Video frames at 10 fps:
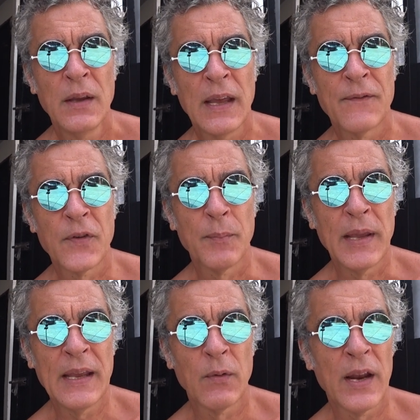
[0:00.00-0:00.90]
And for
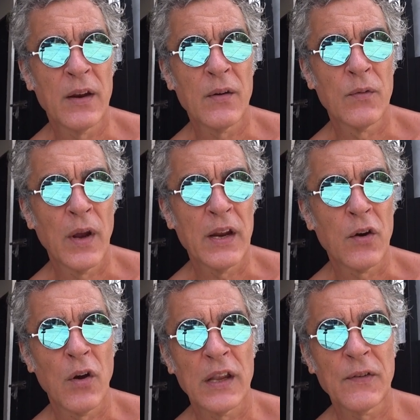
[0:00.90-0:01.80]
me, right
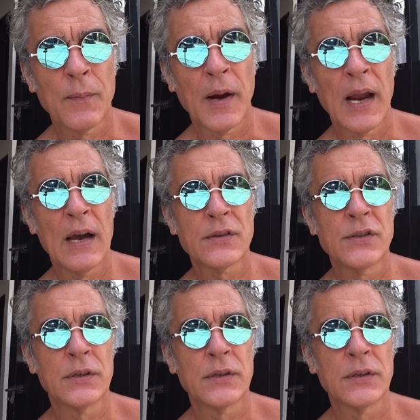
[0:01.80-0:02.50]
across from our house,